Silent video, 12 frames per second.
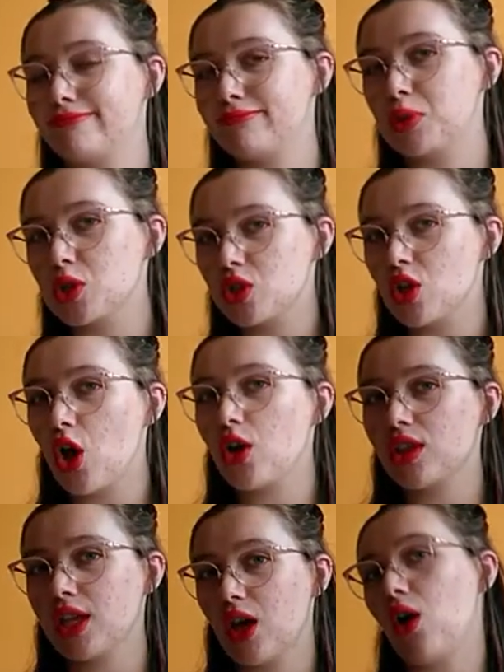But
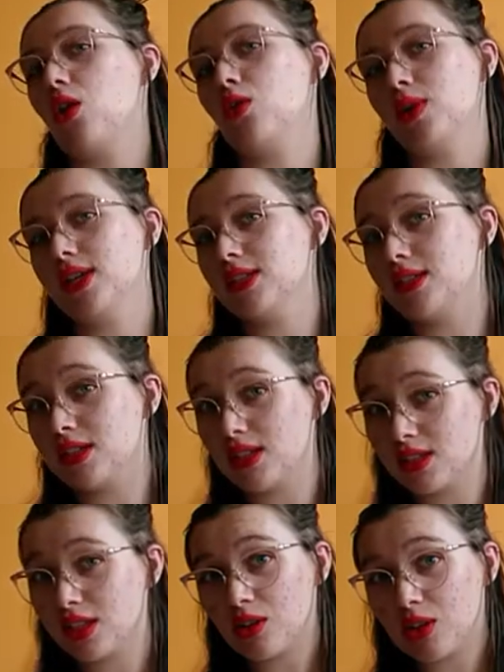are they always
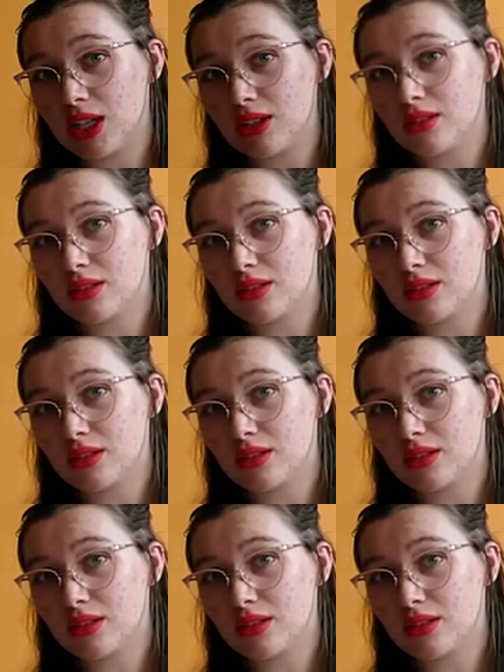necessary?